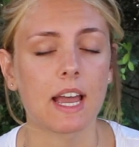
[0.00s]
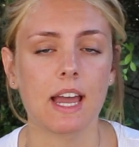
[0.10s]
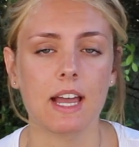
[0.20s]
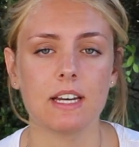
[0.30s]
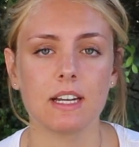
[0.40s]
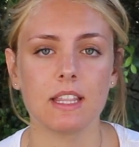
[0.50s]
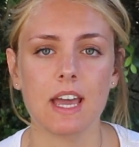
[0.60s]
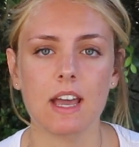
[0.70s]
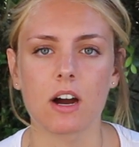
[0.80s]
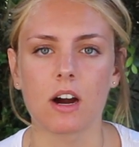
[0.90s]
and
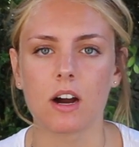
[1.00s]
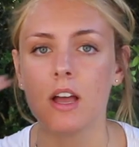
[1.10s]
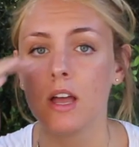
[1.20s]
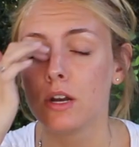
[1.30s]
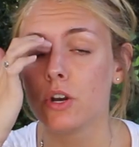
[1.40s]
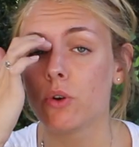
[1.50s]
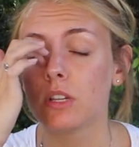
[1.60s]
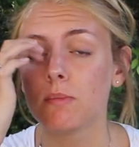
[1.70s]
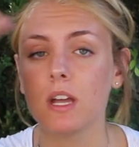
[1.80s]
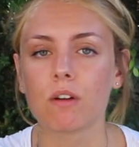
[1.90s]
they are known
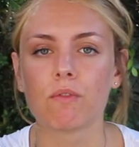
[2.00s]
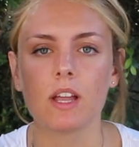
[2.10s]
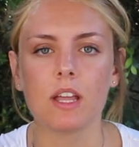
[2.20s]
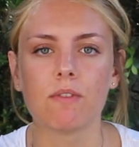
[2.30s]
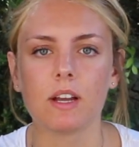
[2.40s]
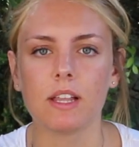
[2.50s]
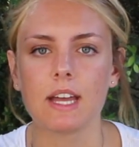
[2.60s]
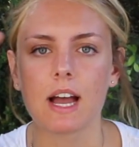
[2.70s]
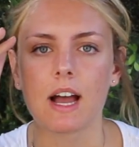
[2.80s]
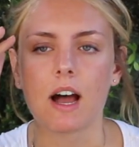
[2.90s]
to be really